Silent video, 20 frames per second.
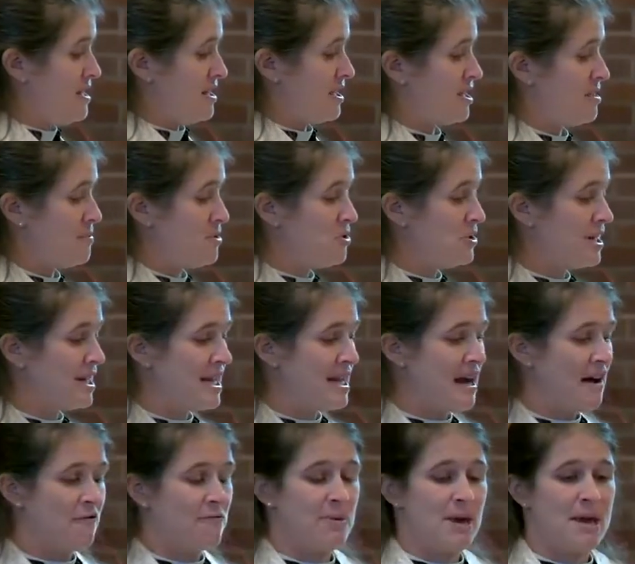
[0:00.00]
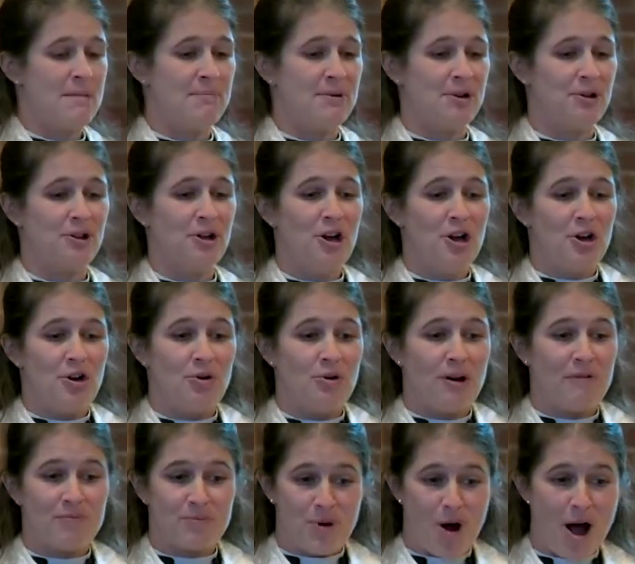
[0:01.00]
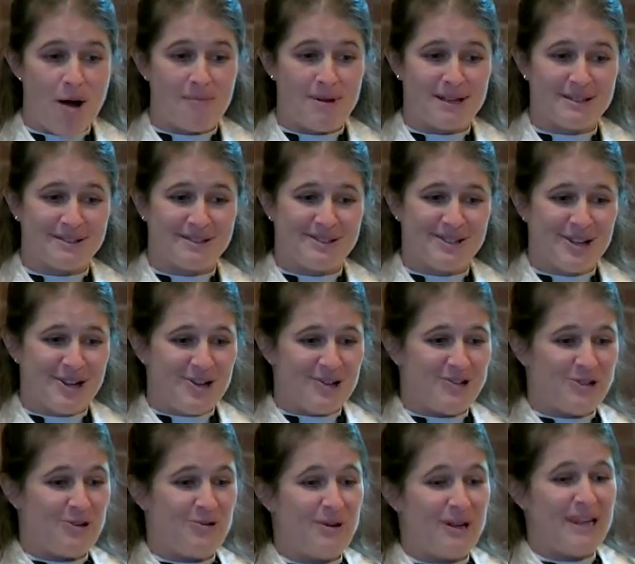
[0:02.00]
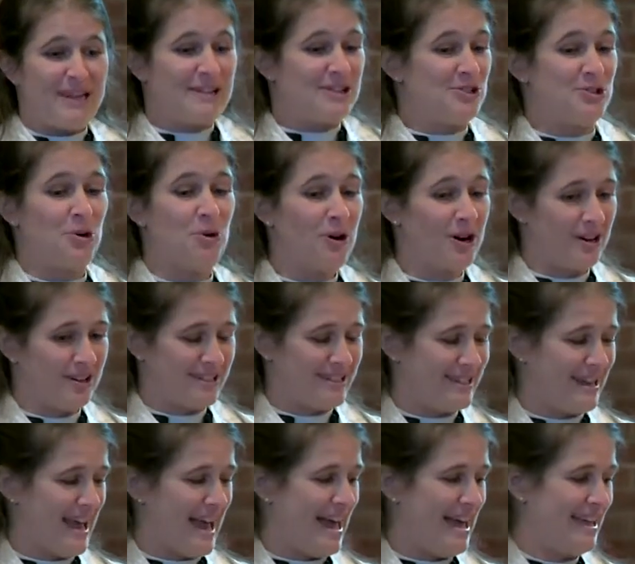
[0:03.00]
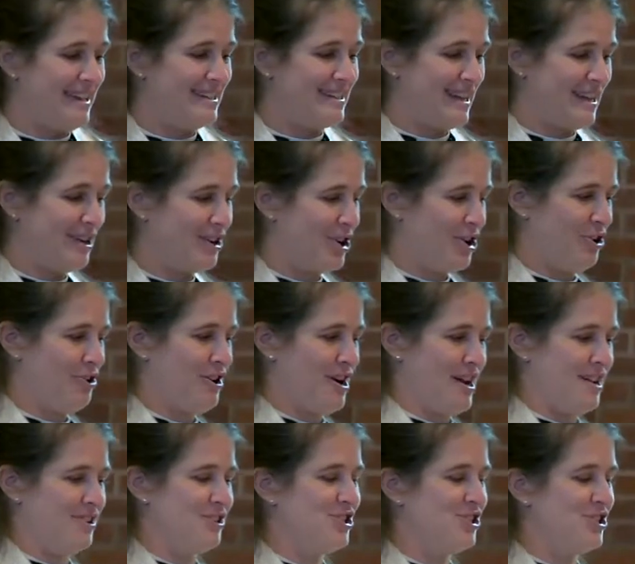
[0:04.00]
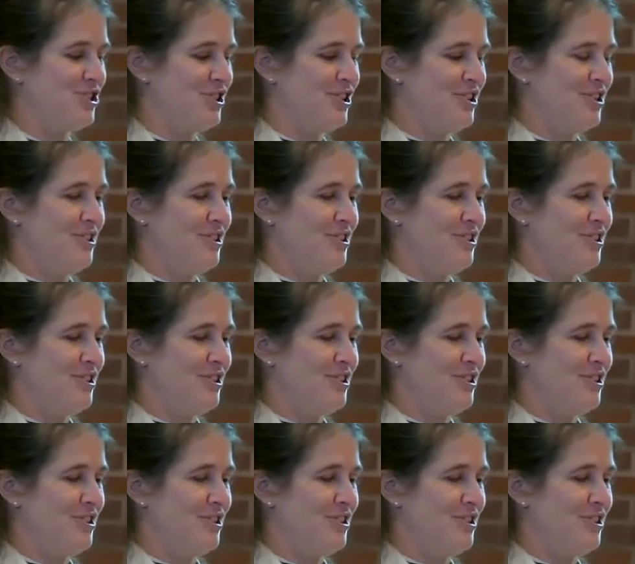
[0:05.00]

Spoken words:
the community of people who have promised to exhort and encourage,